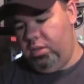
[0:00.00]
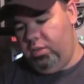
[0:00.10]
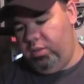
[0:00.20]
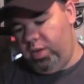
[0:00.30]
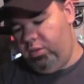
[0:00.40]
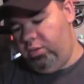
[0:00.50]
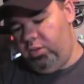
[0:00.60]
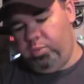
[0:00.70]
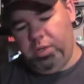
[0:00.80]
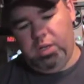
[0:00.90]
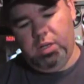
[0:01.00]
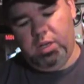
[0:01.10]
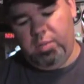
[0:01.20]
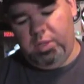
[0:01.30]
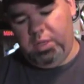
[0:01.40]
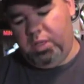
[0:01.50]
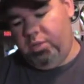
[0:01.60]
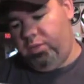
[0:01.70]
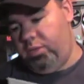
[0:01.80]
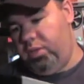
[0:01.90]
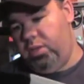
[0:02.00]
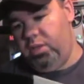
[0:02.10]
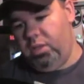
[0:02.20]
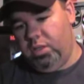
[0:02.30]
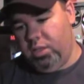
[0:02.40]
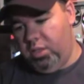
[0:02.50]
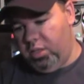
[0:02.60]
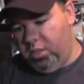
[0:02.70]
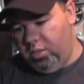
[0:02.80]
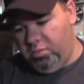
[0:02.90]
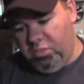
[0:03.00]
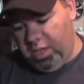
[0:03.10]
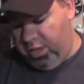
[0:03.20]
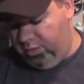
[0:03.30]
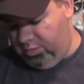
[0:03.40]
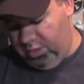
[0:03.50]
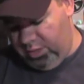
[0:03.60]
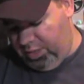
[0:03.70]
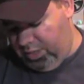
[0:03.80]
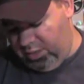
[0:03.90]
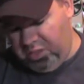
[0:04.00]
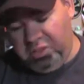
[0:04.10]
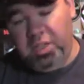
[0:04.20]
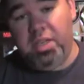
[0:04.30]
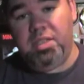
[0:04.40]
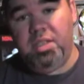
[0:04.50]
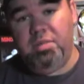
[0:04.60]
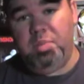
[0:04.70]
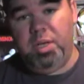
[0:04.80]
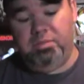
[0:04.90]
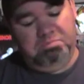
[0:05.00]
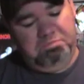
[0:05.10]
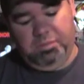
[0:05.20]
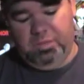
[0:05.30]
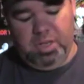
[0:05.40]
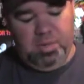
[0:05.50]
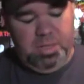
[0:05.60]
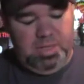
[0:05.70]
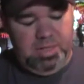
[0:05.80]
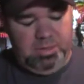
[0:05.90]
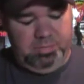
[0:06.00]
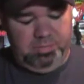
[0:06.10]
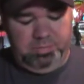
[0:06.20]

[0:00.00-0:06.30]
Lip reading: vinyl looked pretty good, I believe. Yeah, again, a little dusty, but not a big deal.